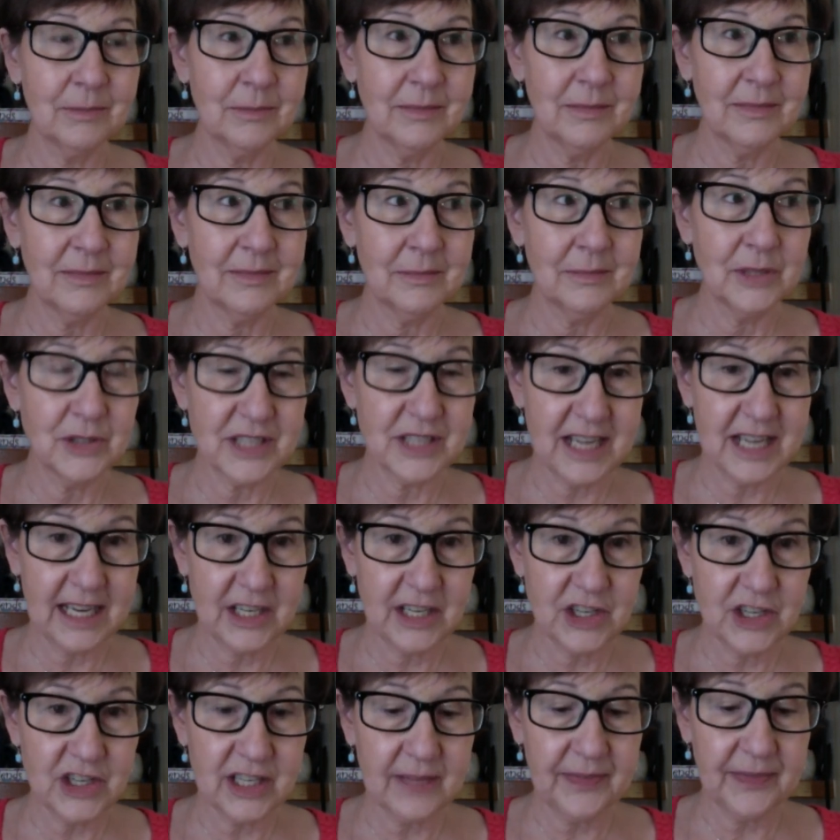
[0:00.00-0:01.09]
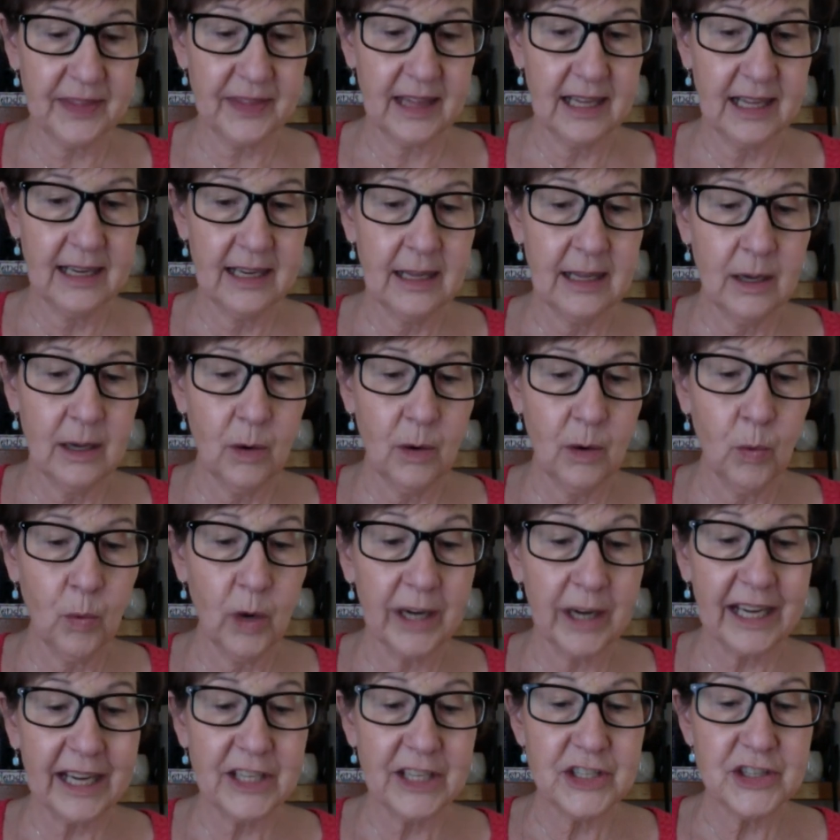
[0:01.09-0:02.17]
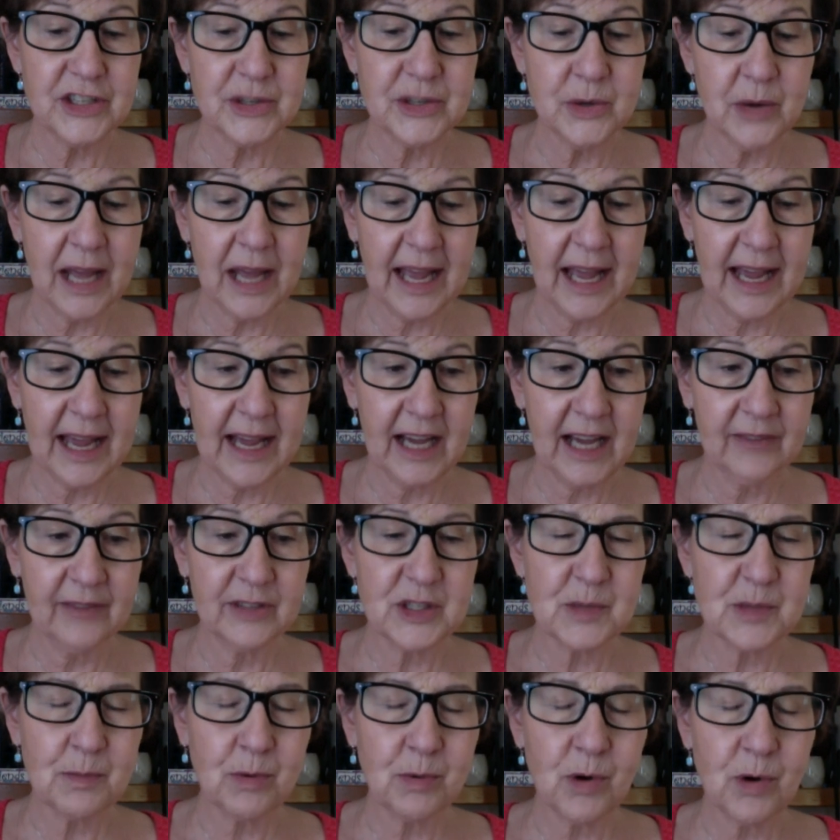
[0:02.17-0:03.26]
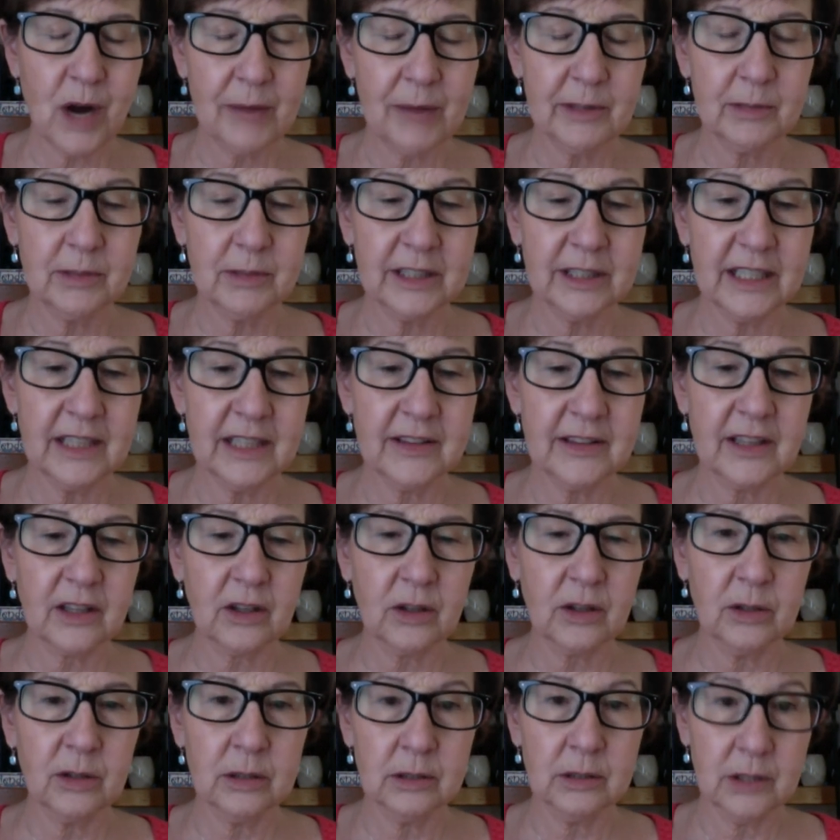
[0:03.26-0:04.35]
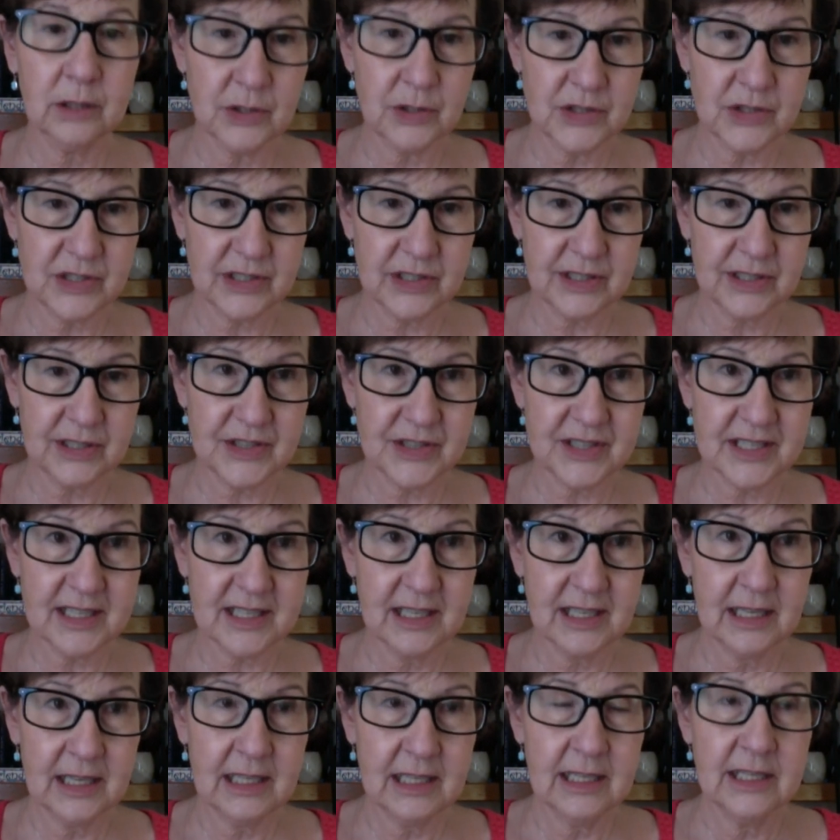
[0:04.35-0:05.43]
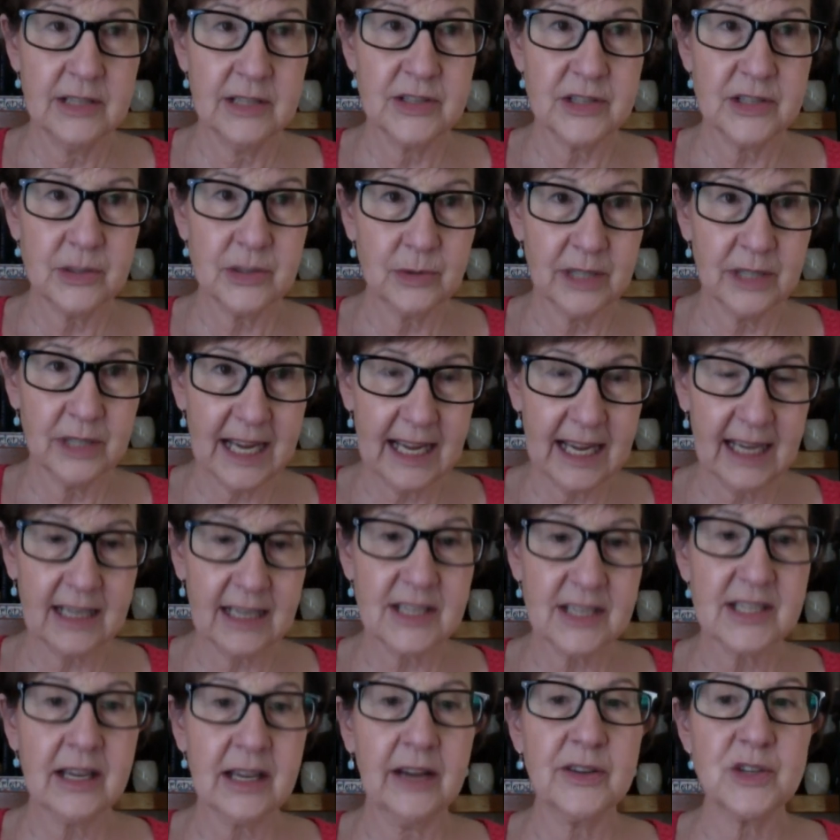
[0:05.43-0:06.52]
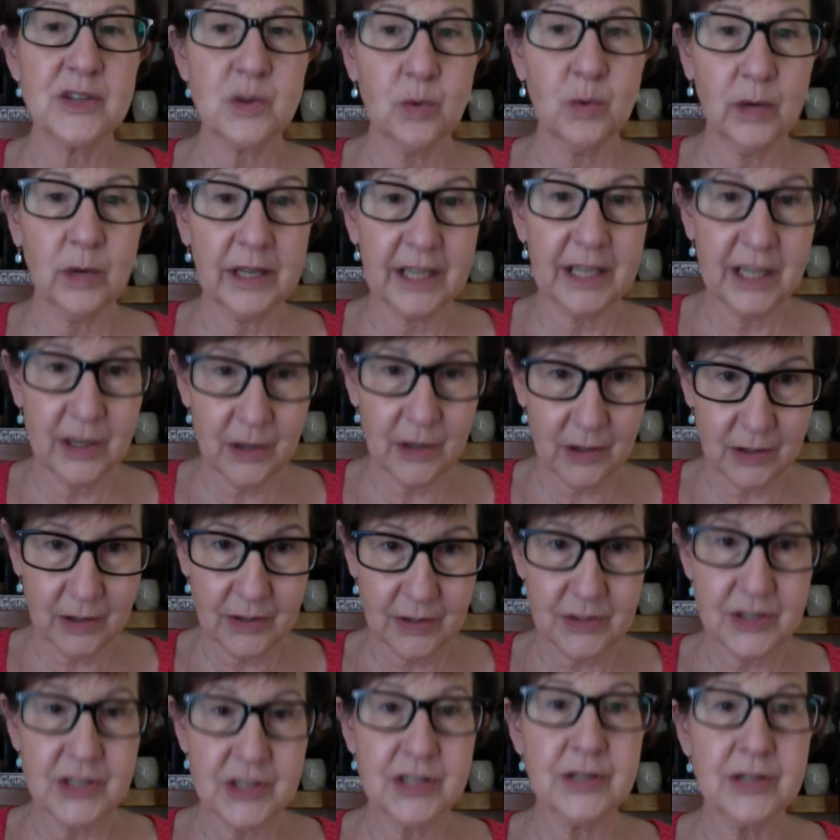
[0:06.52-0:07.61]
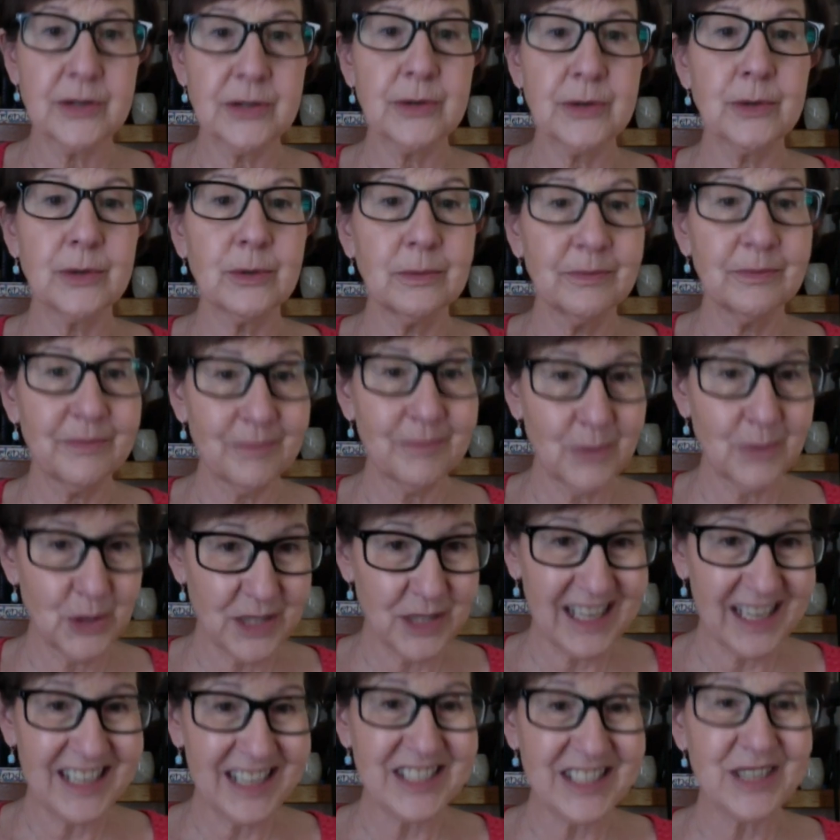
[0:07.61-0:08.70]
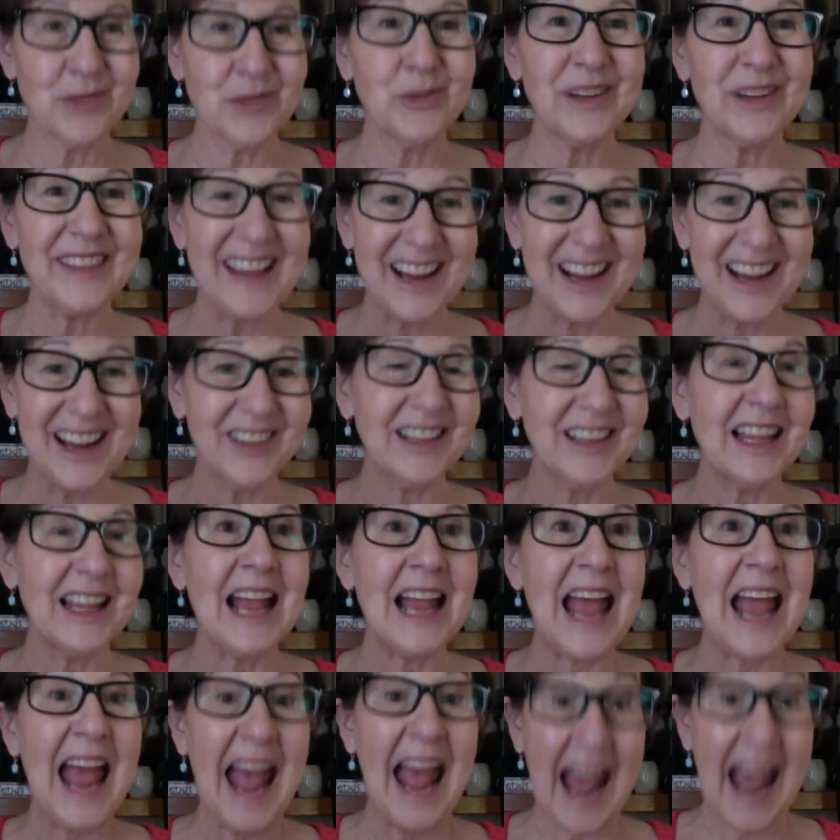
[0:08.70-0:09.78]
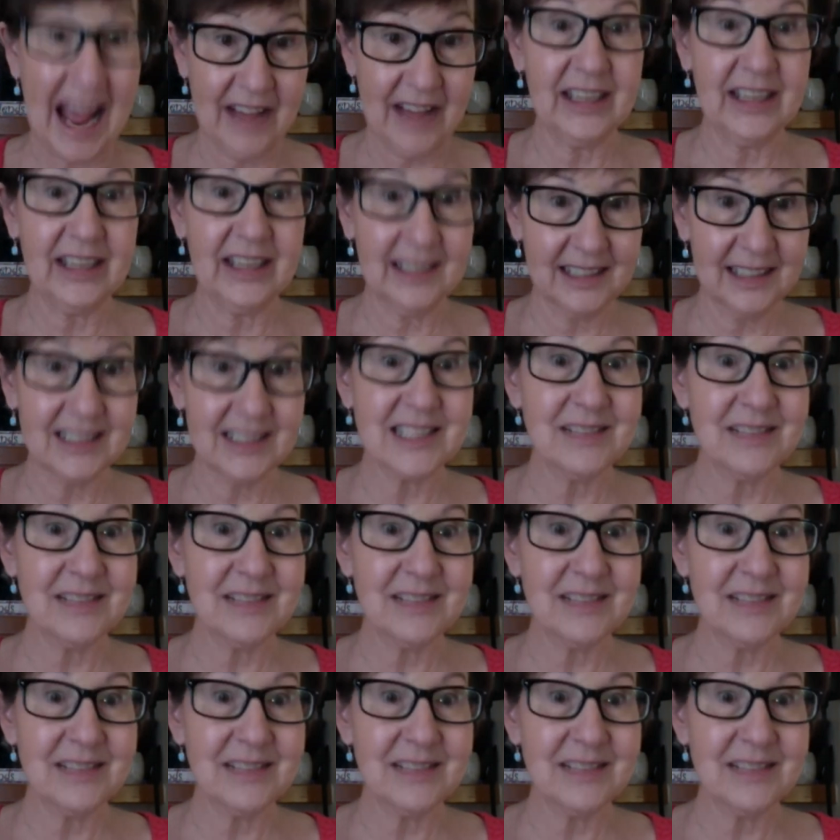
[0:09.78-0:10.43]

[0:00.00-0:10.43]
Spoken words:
mutation, what I do have is probably the closest to an Exon 20 HER2 mutation without having it.